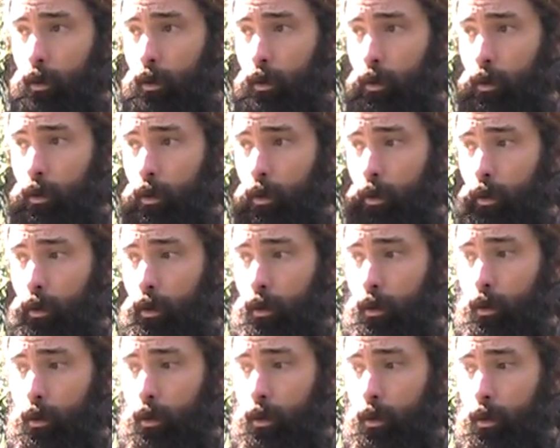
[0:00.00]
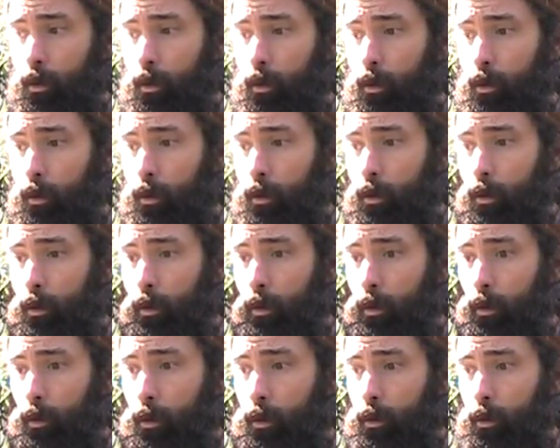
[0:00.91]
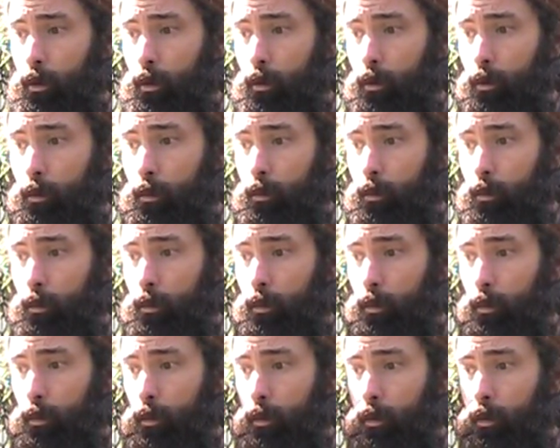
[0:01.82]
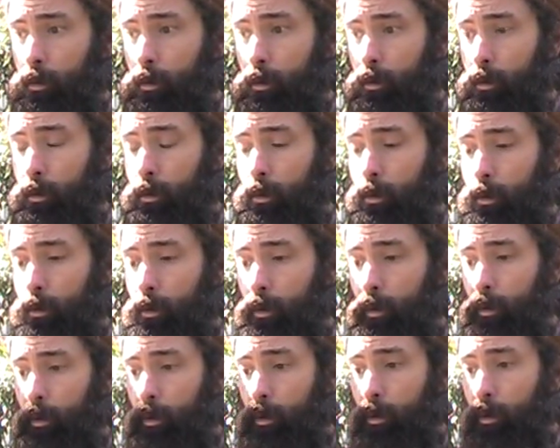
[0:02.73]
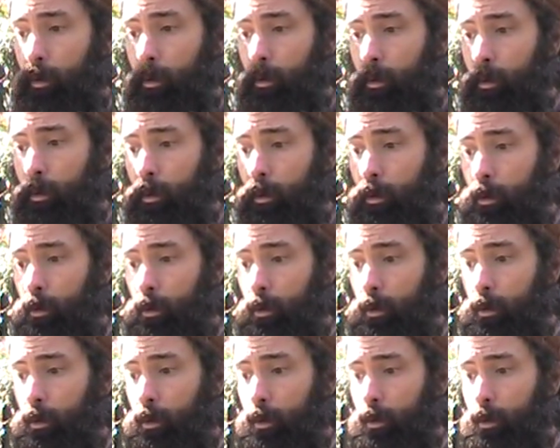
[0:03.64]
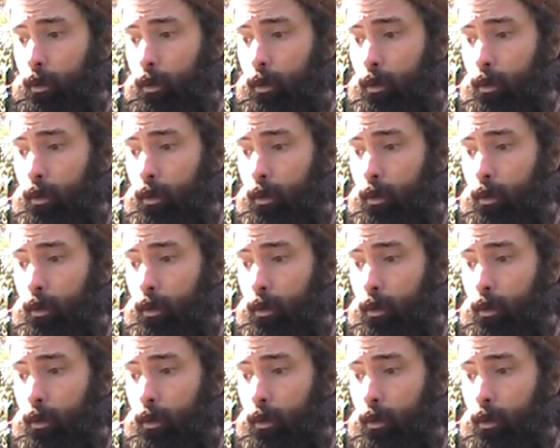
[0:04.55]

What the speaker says: (no one is talking)